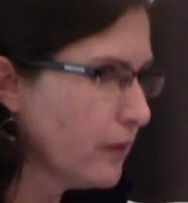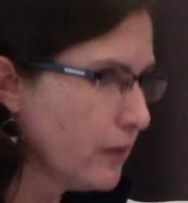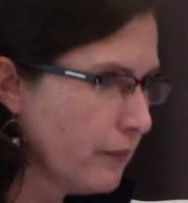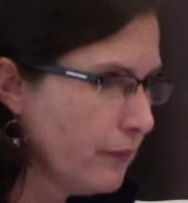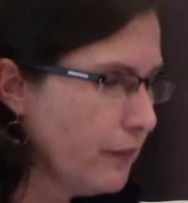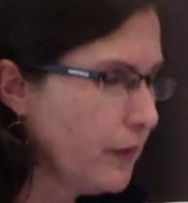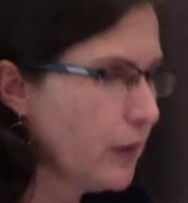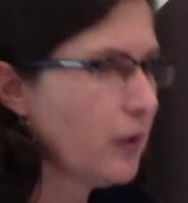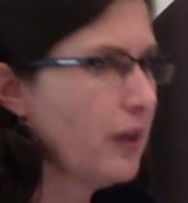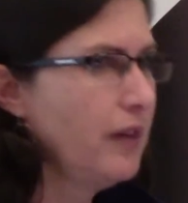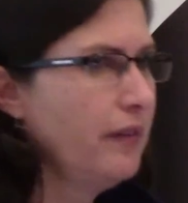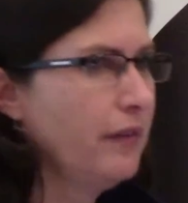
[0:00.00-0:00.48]

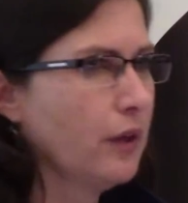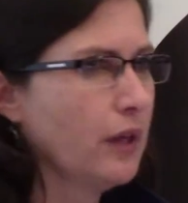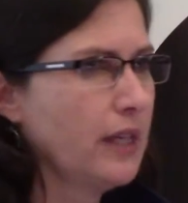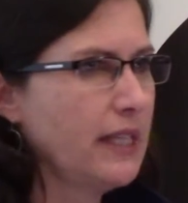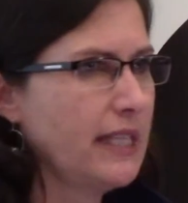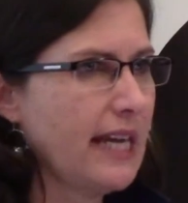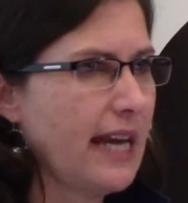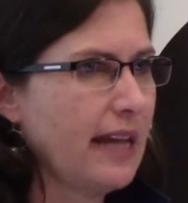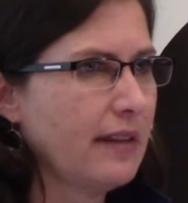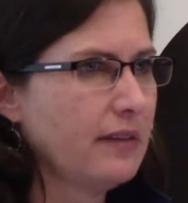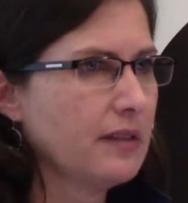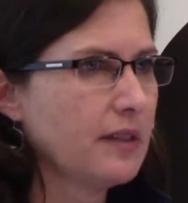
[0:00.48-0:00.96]
very, very
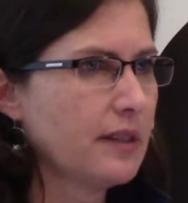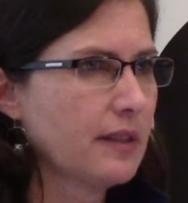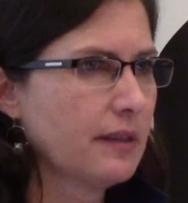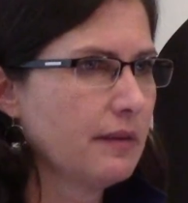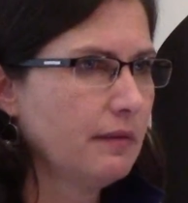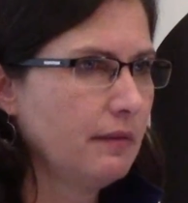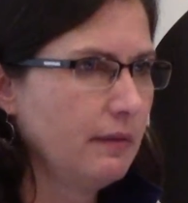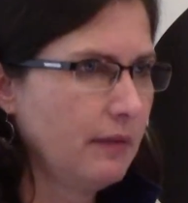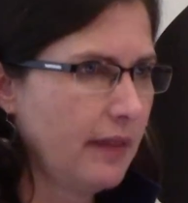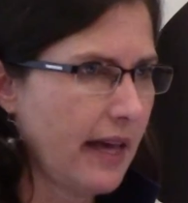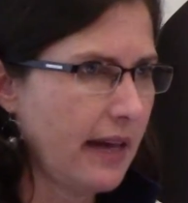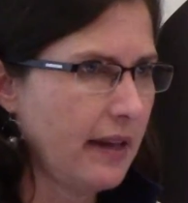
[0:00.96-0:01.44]

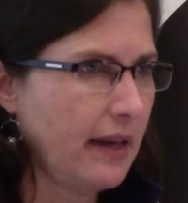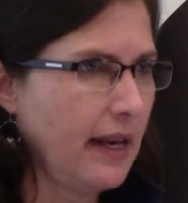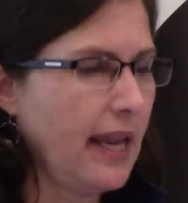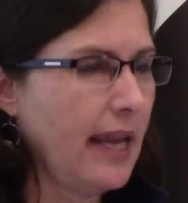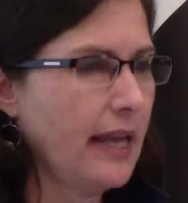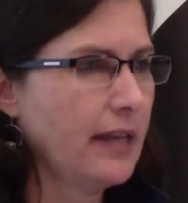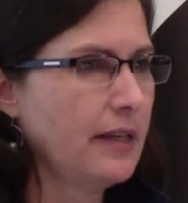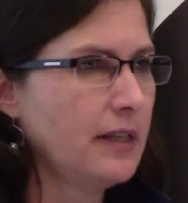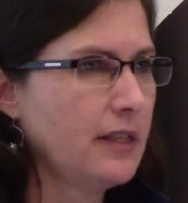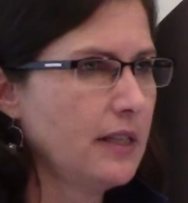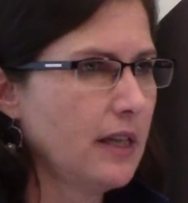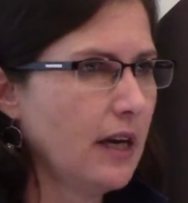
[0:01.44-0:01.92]
tense, that
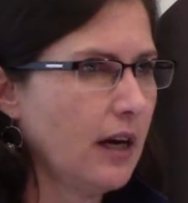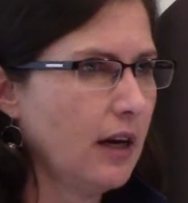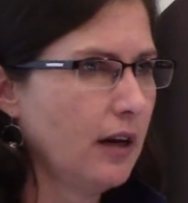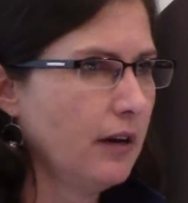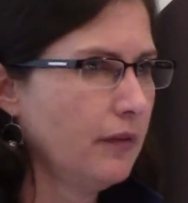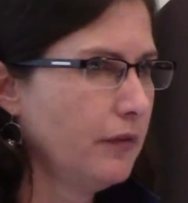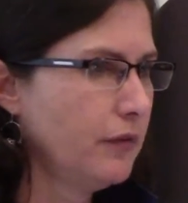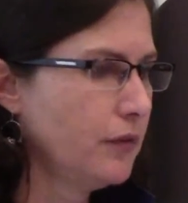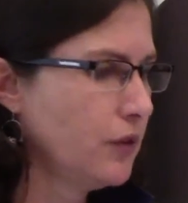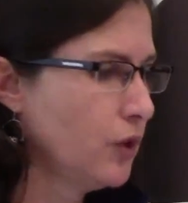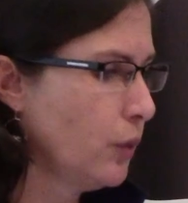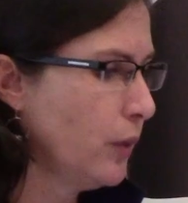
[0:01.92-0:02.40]
end
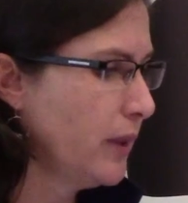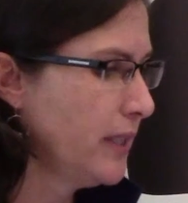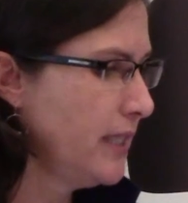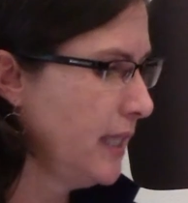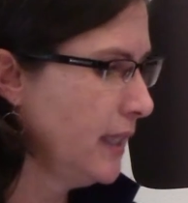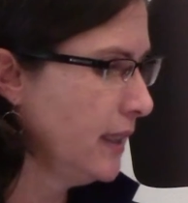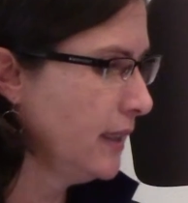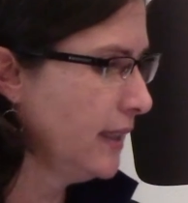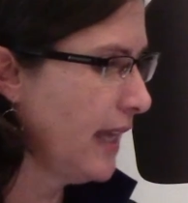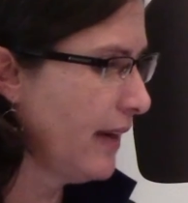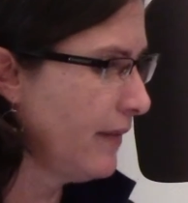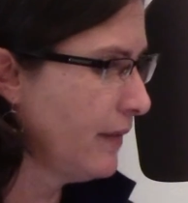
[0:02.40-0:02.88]
of
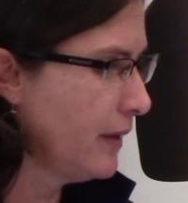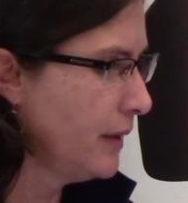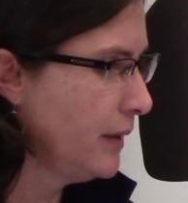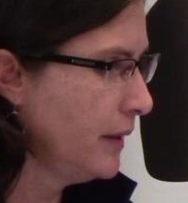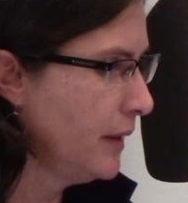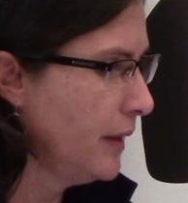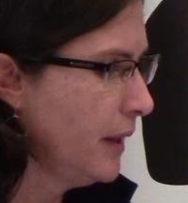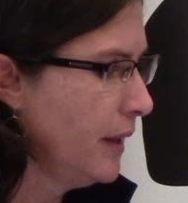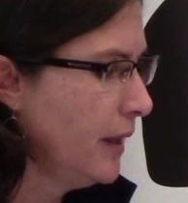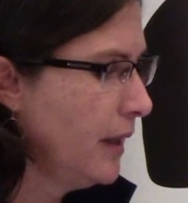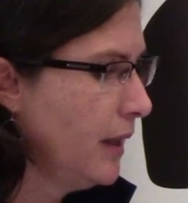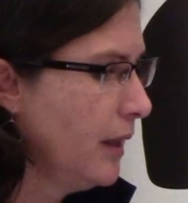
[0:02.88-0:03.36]
2011.